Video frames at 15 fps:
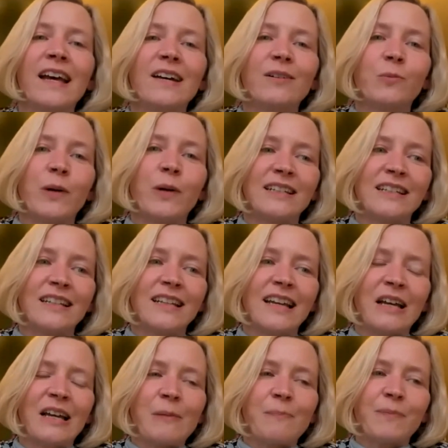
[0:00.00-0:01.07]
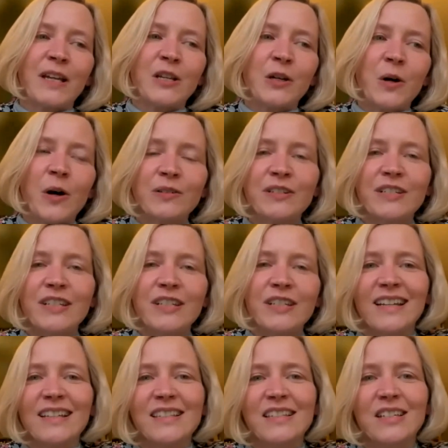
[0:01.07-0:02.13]
when, um, in the
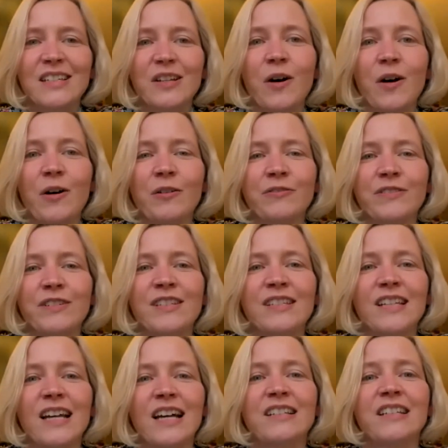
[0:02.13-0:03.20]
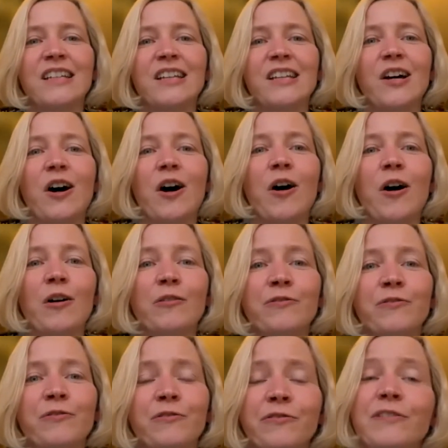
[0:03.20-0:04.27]
context of the study of
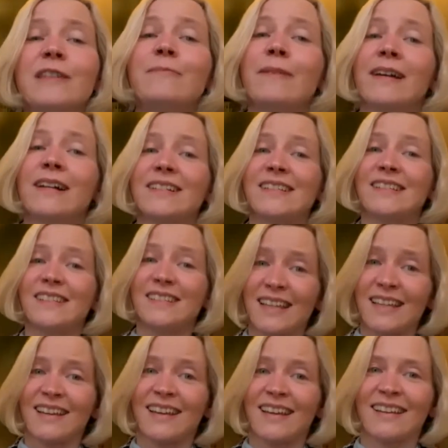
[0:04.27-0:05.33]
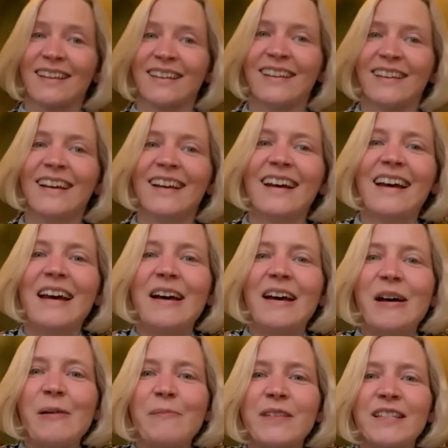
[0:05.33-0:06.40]
female singing,
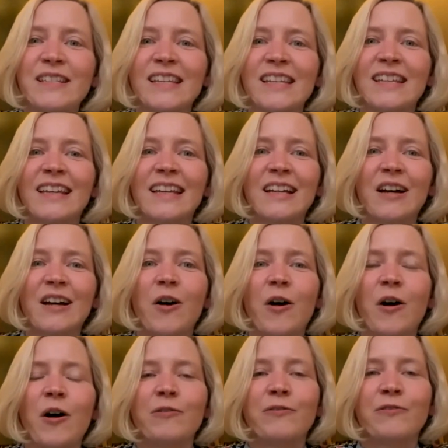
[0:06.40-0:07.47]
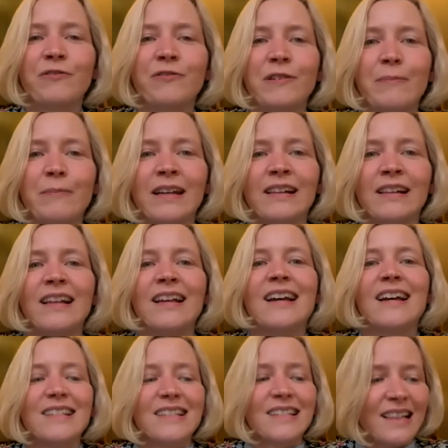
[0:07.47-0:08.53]
and um, the singing of female
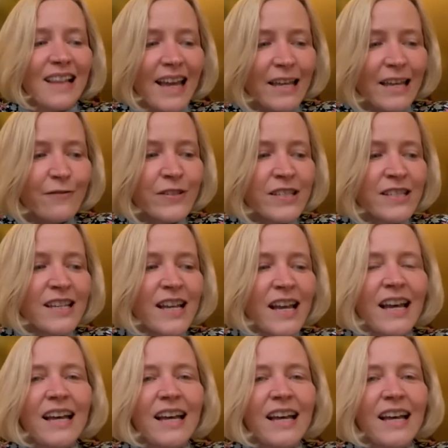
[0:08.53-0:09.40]
slaves